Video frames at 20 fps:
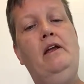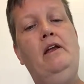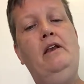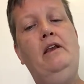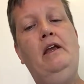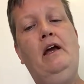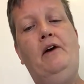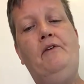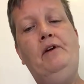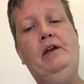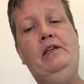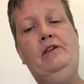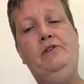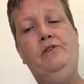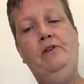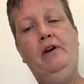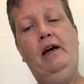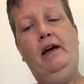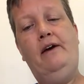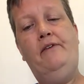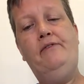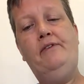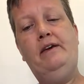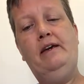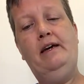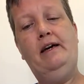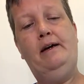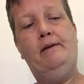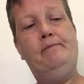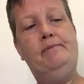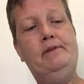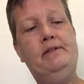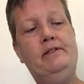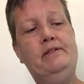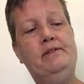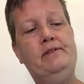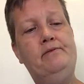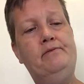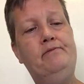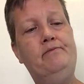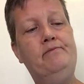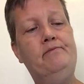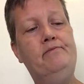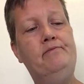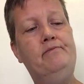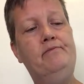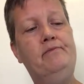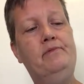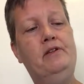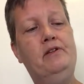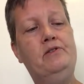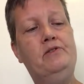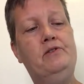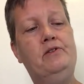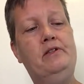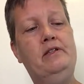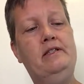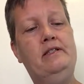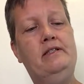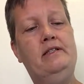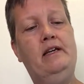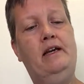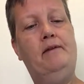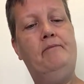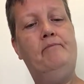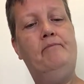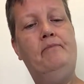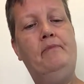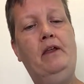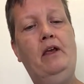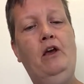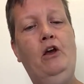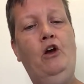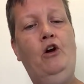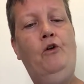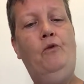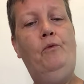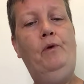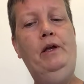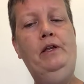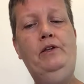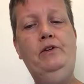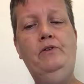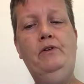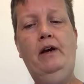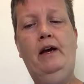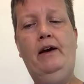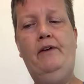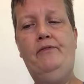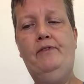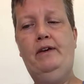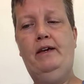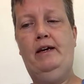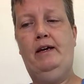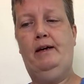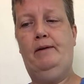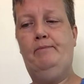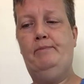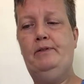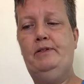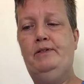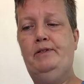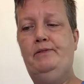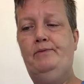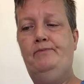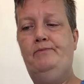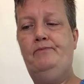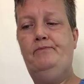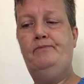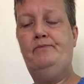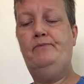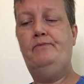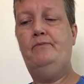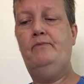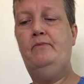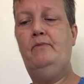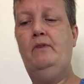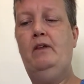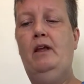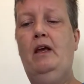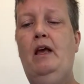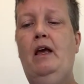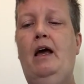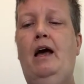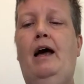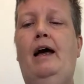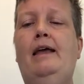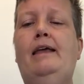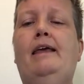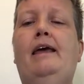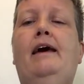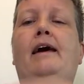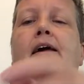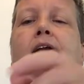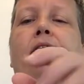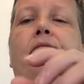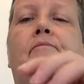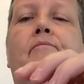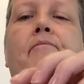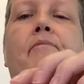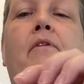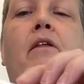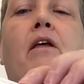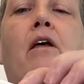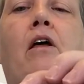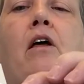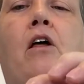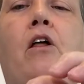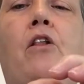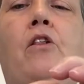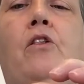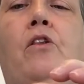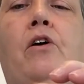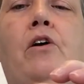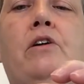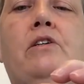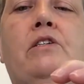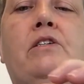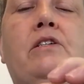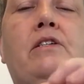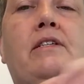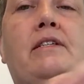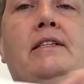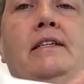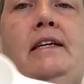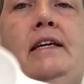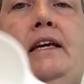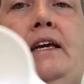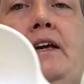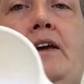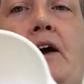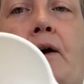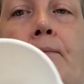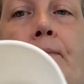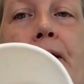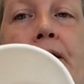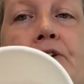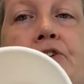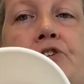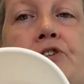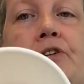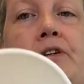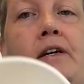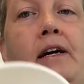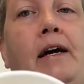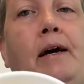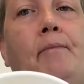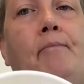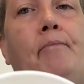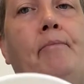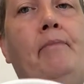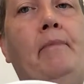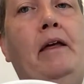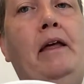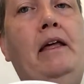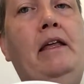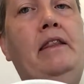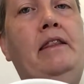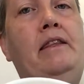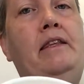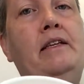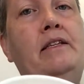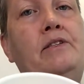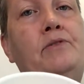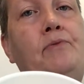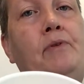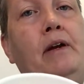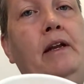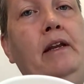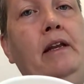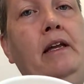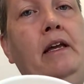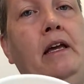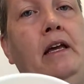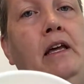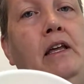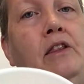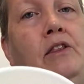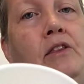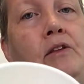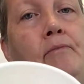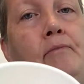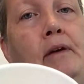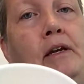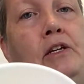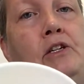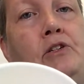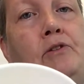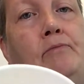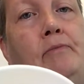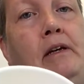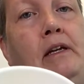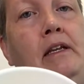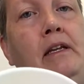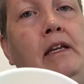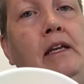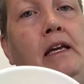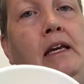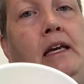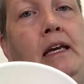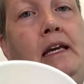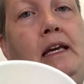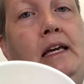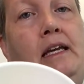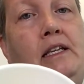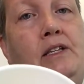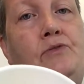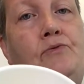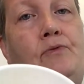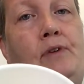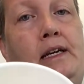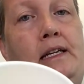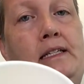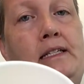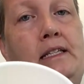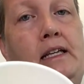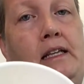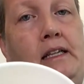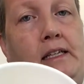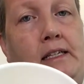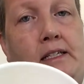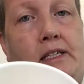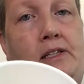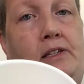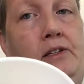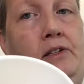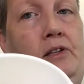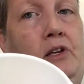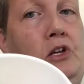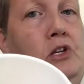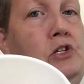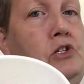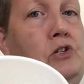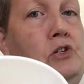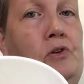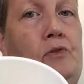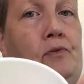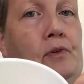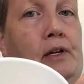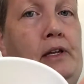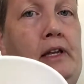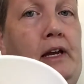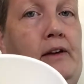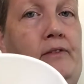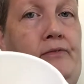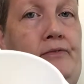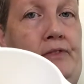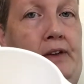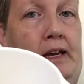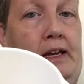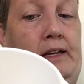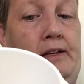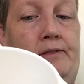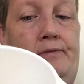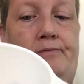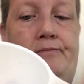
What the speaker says: Now we do have cups. Those are the same. We do have cups. Again, look to see about your cup. This one, the measurement, it's raised a little so it will not fade.